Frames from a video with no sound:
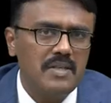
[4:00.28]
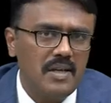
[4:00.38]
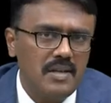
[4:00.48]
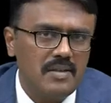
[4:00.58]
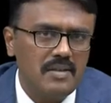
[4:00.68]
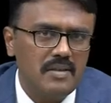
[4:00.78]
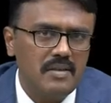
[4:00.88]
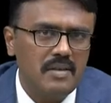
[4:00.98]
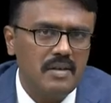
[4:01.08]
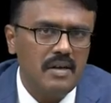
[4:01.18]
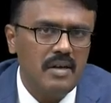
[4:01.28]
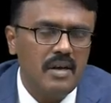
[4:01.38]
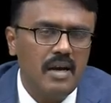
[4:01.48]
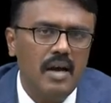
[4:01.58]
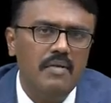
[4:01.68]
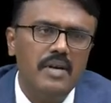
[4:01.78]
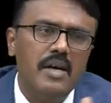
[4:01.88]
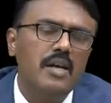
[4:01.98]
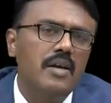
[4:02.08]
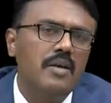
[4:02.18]
is less and we
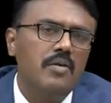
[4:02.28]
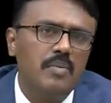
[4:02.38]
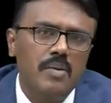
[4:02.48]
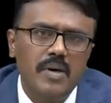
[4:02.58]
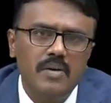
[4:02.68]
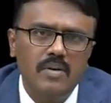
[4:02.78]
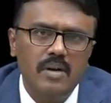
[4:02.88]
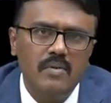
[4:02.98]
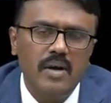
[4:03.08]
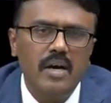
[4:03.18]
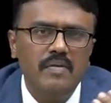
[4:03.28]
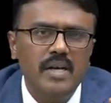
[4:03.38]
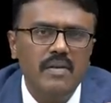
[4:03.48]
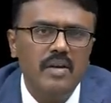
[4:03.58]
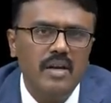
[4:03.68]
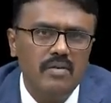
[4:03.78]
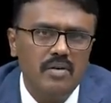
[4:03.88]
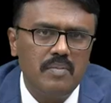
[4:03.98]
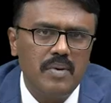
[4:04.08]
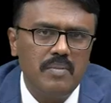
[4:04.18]
can give dopamine only. Why are we giving
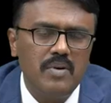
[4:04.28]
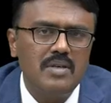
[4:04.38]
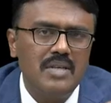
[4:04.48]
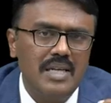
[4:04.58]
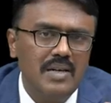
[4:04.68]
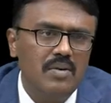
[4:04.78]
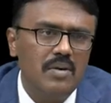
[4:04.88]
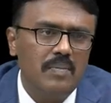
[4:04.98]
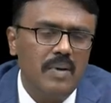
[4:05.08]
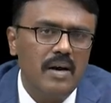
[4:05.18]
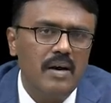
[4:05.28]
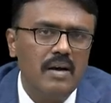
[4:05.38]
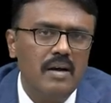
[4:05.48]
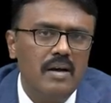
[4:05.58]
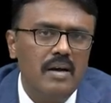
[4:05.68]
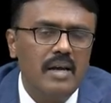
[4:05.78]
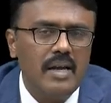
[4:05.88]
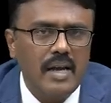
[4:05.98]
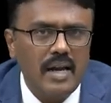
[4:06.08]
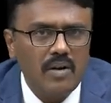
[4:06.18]
levodopa? Because levodopa
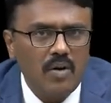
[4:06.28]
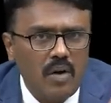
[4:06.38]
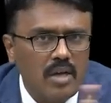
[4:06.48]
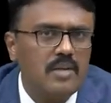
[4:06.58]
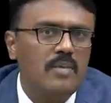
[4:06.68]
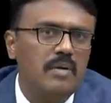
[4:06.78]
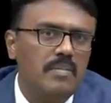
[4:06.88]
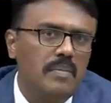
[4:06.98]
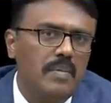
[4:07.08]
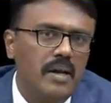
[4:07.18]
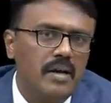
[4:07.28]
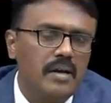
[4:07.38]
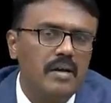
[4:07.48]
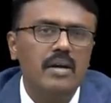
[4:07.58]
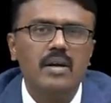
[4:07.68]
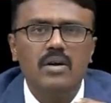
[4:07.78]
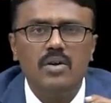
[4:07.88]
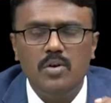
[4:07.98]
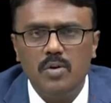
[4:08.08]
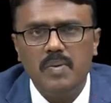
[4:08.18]
can cross the blood-brain barrier,
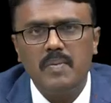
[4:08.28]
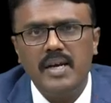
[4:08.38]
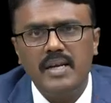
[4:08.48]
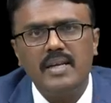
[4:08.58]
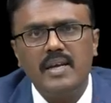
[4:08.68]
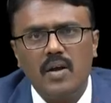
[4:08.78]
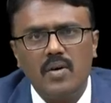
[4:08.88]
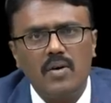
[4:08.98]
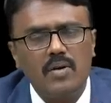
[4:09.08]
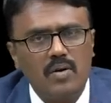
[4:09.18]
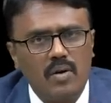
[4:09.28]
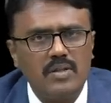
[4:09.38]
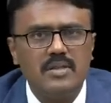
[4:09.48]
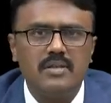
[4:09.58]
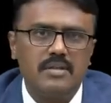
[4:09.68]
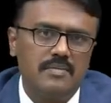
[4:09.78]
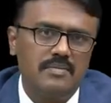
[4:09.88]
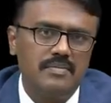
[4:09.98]
dopamine cannot cross it.